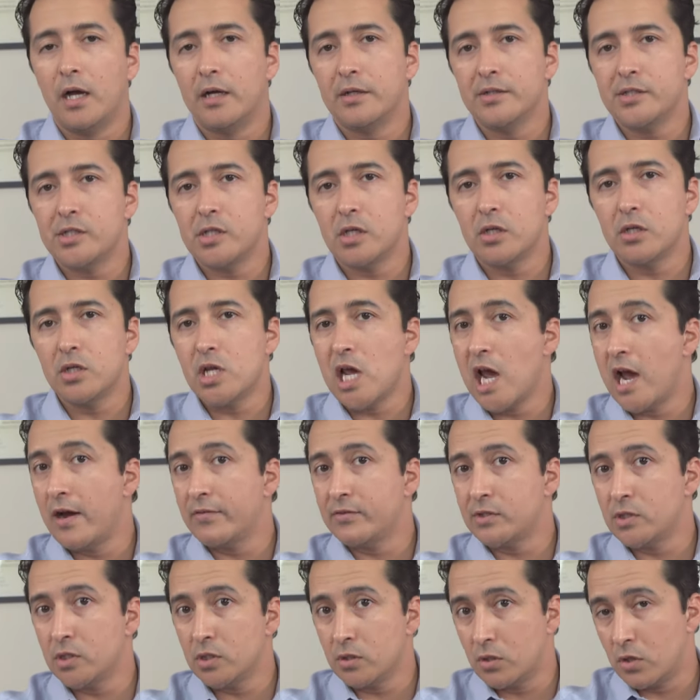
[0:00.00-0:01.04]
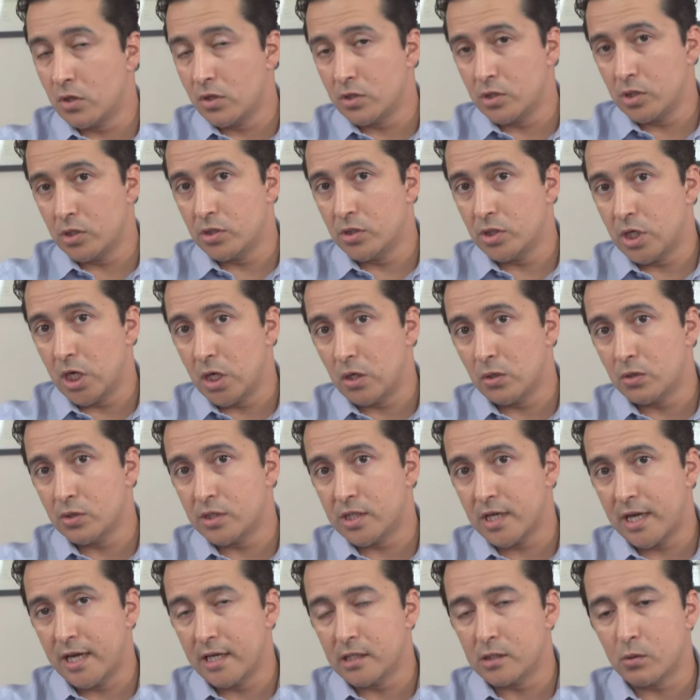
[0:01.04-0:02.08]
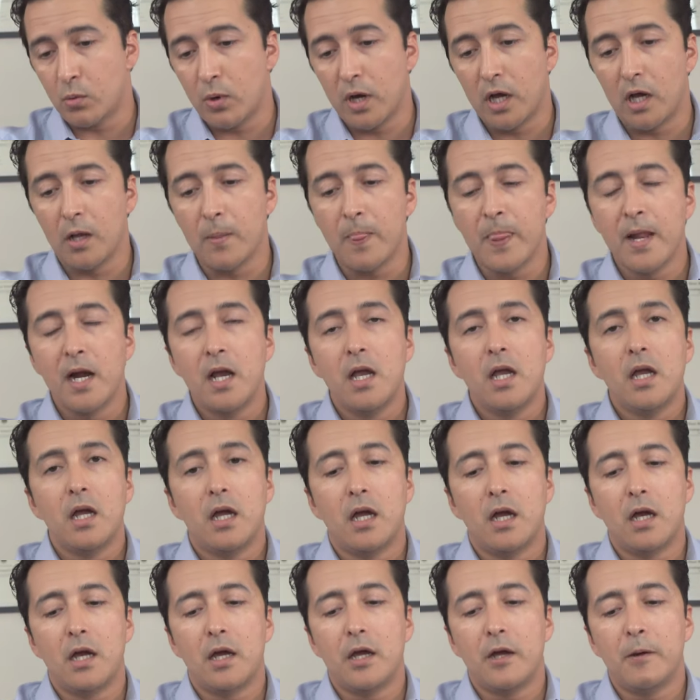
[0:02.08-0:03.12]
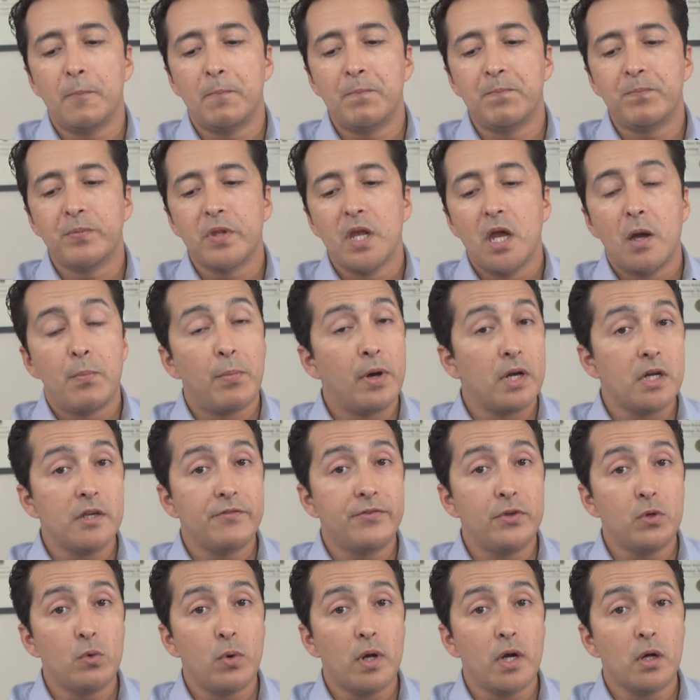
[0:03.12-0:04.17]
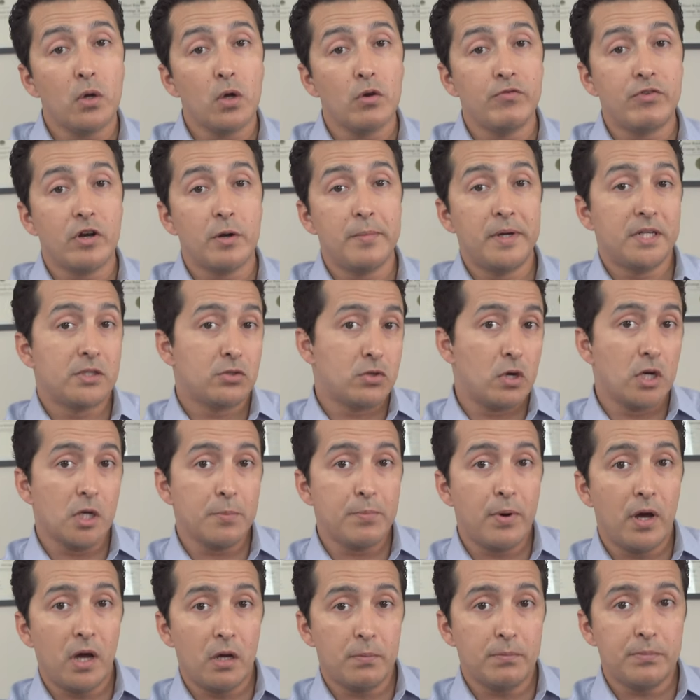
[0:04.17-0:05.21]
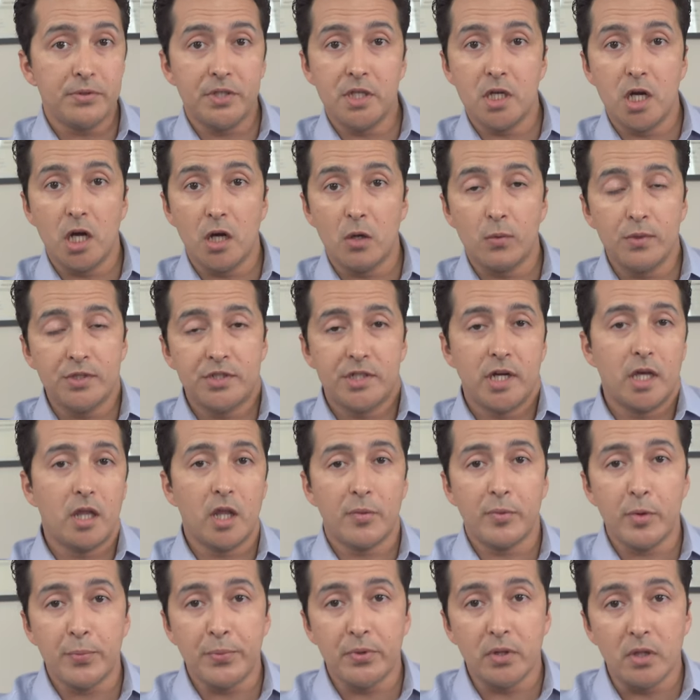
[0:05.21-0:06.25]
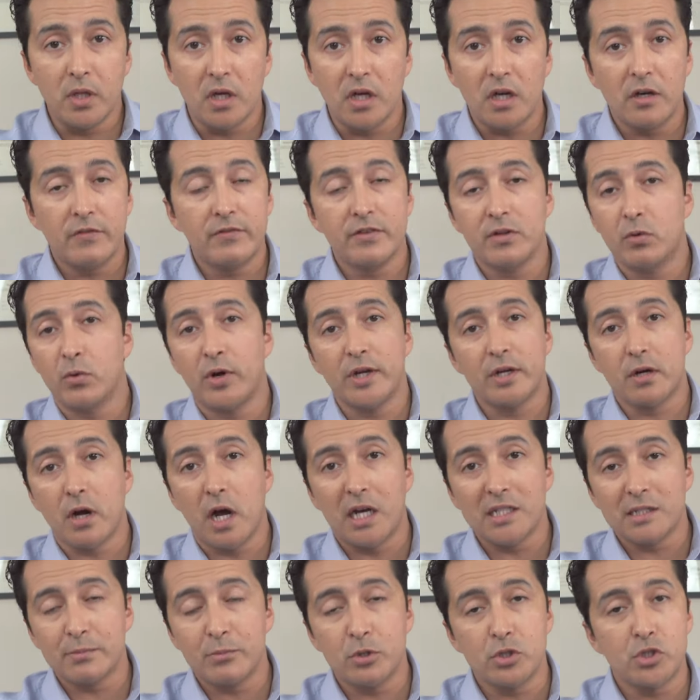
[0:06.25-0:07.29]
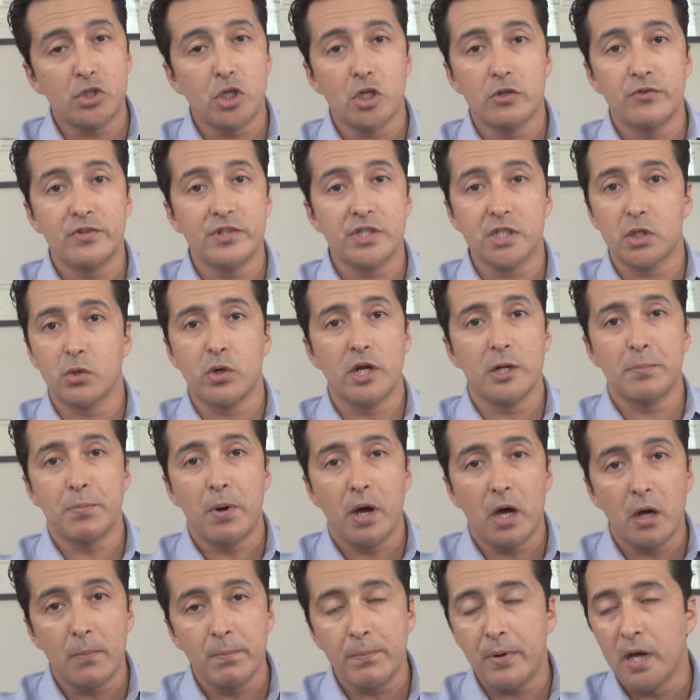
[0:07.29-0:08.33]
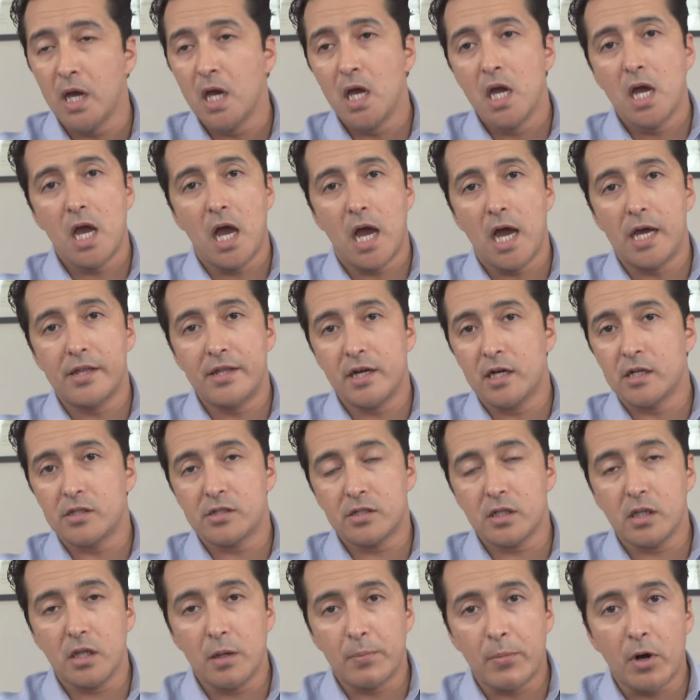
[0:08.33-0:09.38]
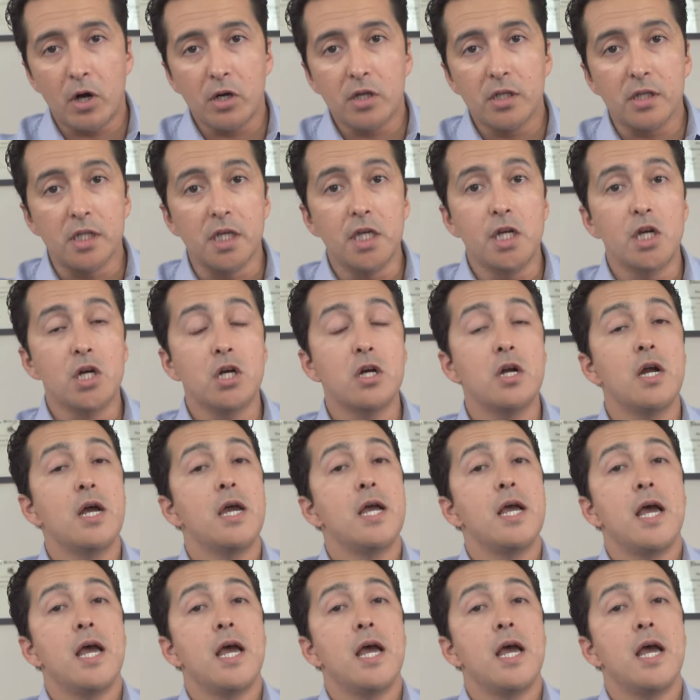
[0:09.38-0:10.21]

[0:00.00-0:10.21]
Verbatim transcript: So you have to consider those as well. But if you want to go for a Medtronic pump, you know, which a lot of people love, great customer service, great pump, they're still a market leader,